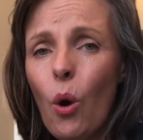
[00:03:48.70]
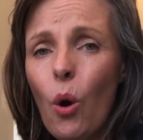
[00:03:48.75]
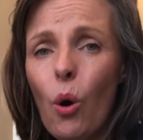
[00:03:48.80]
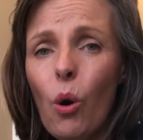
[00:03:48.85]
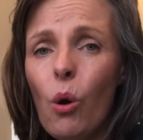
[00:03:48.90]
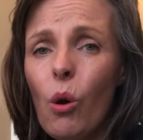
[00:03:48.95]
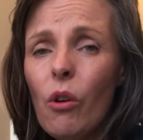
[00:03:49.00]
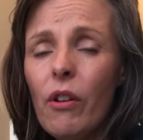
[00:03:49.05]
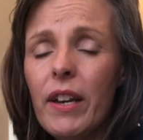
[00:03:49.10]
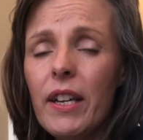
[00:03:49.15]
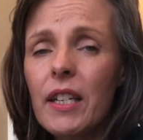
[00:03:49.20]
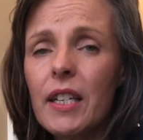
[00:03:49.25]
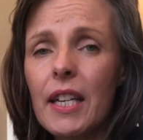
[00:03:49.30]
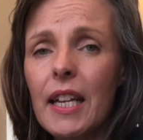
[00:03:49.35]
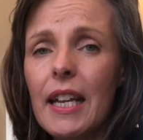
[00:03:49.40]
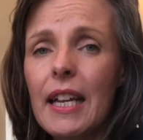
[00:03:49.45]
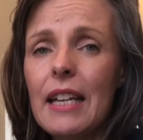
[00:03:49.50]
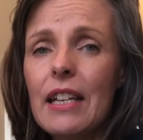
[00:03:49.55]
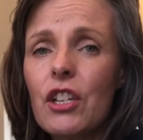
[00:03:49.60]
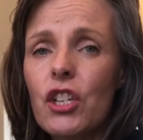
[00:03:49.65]
or
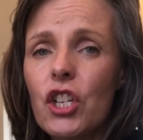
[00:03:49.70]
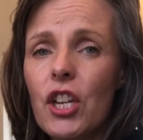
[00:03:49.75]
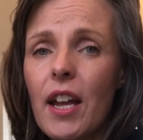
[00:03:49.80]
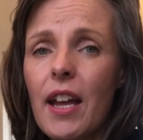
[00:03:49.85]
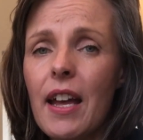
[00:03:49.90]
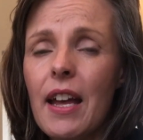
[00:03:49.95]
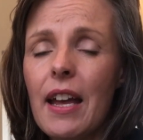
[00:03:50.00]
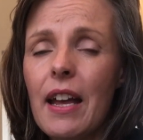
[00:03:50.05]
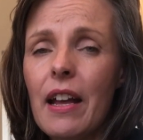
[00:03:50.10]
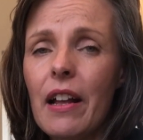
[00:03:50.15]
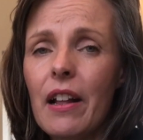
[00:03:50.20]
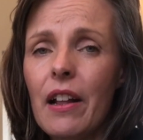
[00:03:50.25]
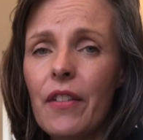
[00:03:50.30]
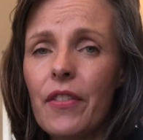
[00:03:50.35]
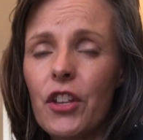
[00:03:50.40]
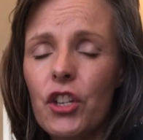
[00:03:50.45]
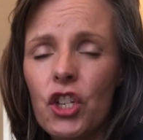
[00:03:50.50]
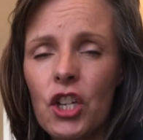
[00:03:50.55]
indeed share the